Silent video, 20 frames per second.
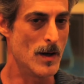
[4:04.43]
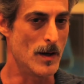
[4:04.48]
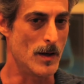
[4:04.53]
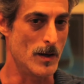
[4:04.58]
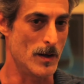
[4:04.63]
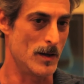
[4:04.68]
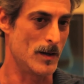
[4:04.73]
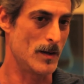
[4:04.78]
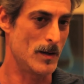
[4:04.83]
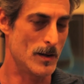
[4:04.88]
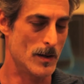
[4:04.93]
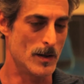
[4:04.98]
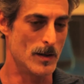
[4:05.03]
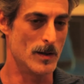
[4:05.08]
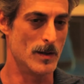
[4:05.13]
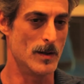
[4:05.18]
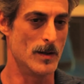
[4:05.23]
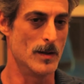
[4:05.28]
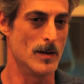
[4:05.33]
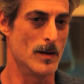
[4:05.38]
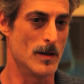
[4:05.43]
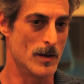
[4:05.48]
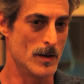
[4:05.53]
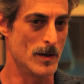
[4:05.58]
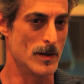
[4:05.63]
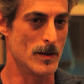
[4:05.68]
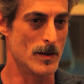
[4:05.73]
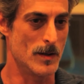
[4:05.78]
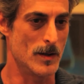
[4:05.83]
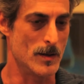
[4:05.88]
It, you know,
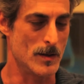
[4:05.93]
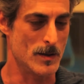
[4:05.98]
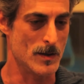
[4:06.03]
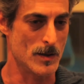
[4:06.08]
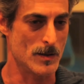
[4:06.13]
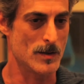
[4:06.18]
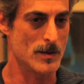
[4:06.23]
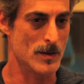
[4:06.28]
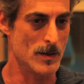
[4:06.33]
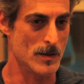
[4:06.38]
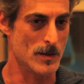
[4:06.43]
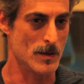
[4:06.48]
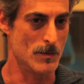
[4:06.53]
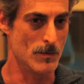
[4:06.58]
it, it just is